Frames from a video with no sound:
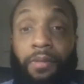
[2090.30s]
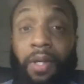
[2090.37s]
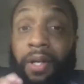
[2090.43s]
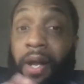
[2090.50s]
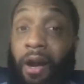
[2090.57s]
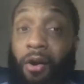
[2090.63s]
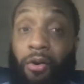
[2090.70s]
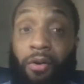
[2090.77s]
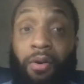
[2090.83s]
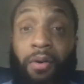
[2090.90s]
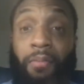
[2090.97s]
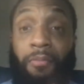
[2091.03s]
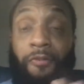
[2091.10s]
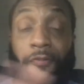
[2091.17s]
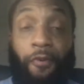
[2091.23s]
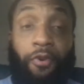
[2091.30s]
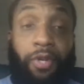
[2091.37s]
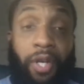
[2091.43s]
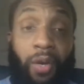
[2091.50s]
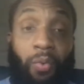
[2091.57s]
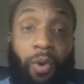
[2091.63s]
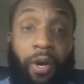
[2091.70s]
Now, before you
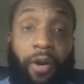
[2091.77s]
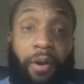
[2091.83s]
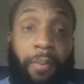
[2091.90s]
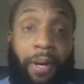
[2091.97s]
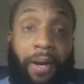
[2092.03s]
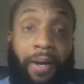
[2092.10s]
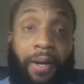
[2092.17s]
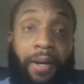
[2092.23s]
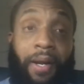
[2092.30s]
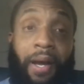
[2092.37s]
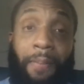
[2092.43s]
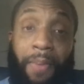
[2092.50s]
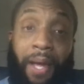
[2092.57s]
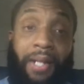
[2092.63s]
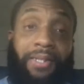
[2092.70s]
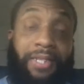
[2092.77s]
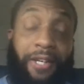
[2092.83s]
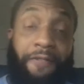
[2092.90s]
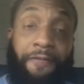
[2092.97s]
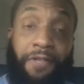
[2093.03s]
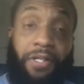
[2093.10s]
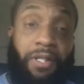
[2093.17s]
get weird about it, I'm not
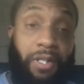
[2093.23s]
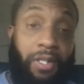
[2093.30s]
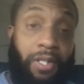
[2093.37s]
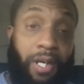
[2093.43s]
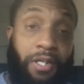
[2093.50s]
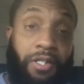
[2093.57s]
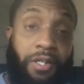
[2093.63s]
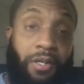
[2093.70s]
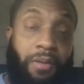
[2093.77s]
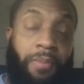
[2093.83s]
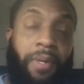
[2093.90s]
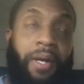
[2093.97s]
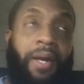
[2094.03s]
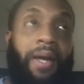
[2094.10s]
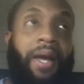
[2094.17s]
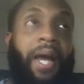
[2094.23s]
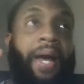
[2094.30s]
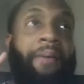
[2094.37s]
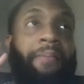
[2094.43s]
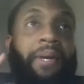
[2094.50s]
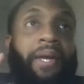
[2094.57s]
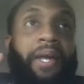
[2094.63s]
saying physically touch them. I
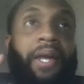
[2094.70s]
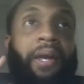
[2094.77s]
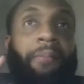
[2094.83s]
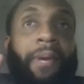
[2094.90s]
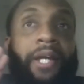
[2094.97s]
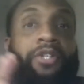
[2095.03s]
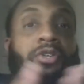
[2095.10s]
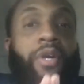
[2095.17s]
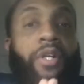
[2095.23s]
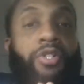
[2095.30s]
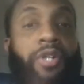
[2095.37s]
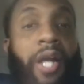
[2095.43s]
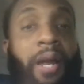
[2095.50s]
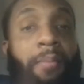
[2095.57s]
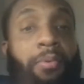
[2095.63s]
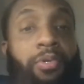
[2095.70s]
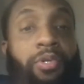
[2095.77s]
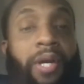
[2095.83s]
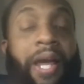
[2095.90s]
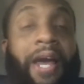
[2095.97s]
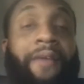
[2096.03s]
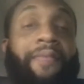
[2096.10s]
mean, make sure that you're able to
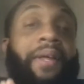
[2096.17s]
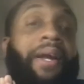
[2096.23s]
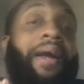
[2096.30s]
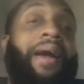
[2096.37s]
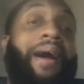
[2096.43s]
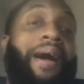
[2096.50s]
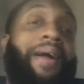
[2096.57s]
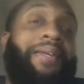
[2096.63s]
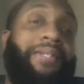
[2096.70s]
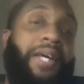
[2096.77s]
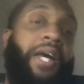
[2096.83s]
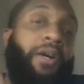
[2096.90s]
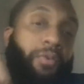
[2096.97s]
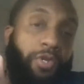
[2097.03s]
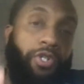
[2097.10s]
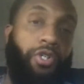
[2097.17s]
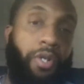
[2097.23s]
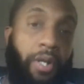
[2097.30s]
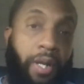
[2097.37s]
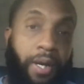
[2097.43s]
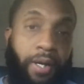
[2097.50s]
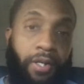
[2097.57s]
have the contact with your
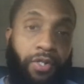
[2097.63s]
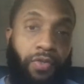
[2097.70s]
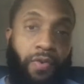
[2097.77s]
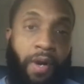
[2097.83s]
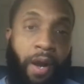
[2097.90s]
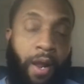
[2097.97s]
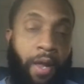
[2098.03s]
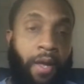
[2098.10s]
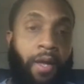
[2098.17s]
clients, right?